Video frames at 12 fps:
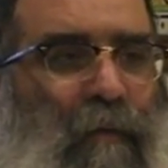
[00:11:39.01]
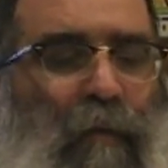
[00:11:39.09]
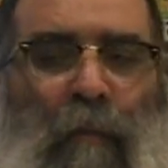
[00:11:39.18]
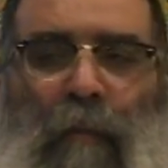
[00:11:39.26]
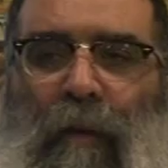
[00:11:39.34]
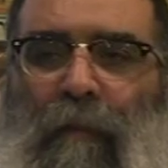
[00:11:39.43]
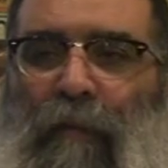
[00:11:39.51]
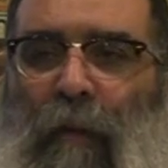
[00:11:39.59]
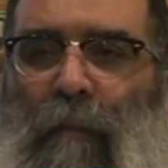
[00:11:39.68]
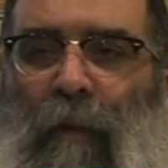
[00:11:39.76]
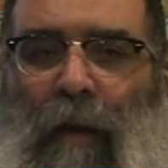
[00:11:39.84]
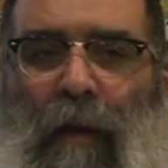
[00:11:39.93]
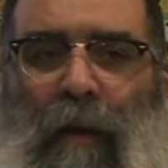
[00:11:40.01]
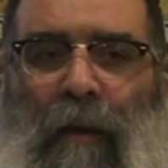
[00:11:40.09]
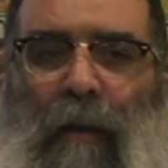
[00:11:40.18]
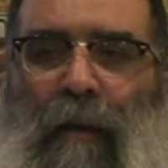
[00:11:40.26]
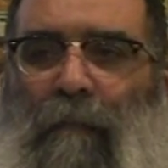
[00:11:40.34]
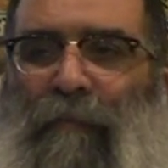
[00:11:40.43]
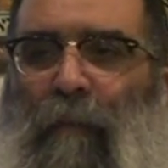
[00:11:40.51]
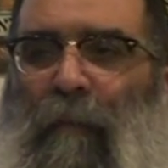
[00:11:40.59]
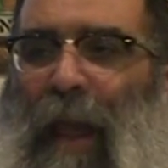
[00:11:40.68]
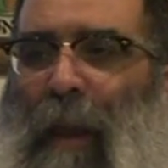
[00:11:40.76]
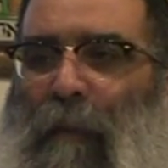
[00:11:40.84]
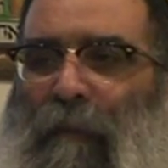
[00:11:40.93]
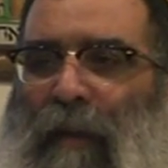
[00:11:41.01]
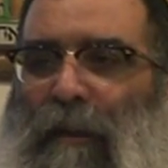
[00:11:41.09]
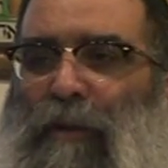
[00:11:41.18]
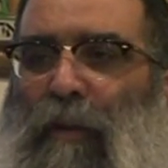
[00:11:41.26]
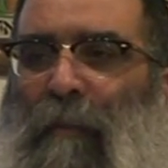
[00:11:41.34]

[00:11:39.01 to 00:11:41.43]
from from uh, from Leibovich,